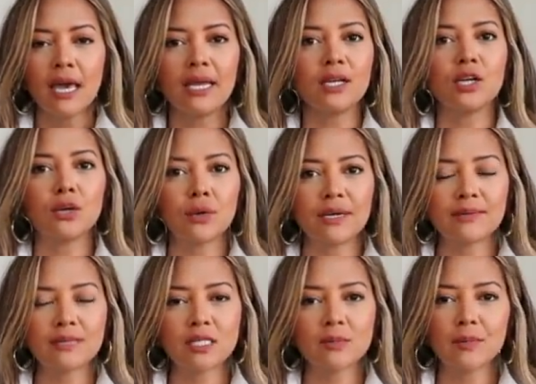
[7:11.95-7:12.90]
and
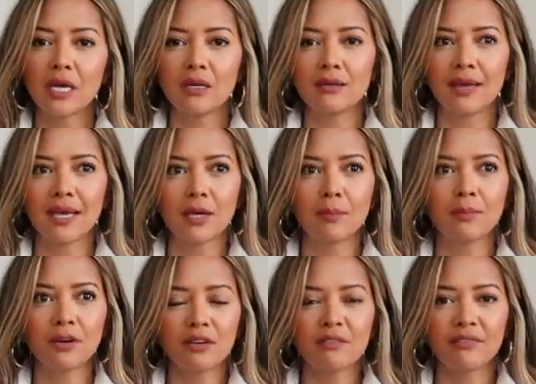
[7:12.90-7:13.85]
crisp and like
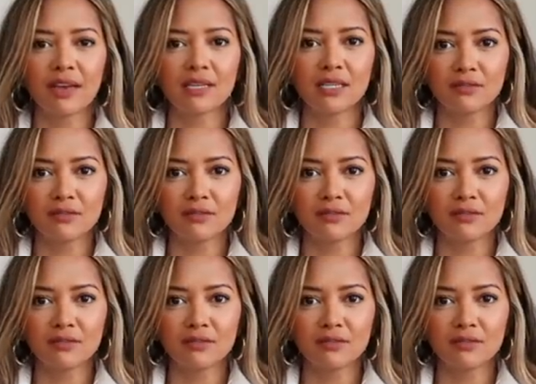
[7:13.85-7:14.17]
perfect